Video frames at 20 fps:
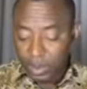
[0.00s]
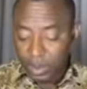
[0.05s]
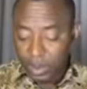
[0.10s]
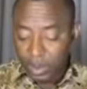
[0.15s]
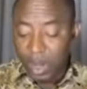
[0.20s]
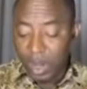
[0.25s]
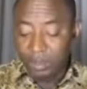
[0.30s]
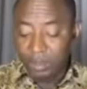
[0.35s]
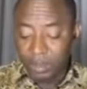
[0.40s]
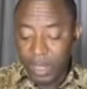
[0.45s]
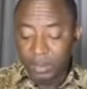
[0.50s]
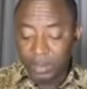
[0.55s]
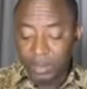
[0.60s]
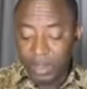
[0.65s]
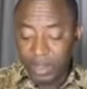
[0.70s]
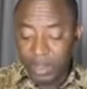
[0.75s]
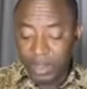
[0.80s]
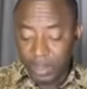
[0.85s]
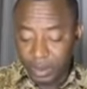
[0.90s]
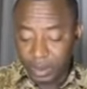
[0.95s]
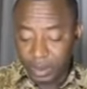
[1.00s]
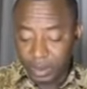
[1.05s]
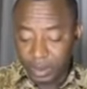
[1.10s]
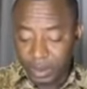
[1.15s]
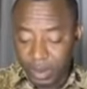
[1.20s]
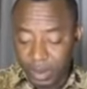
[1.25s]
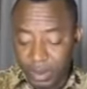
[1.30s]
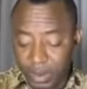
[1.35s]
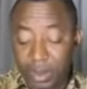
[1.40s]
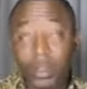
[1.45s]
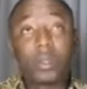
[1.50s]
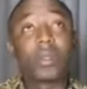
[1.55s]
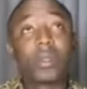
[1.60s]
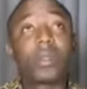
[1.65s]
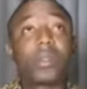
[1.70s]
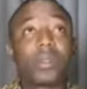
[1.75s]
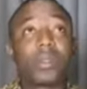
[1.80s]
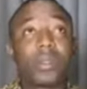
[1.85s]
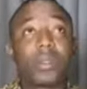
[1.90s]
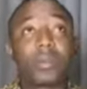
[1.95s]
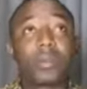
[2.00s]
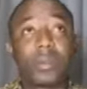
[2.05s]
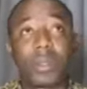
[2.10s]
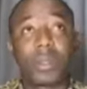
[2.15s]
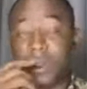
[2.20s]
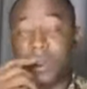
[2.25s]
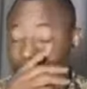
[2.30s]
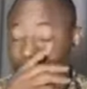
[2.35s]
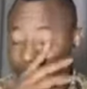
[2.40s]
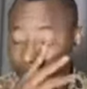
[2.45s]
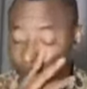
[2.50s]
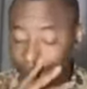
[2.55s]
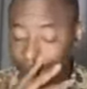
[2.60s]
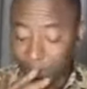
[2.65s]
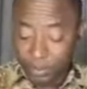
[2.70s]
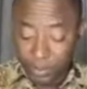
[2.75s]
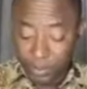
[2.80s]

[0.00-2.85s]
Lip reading: no, I'm sending the contact to the person.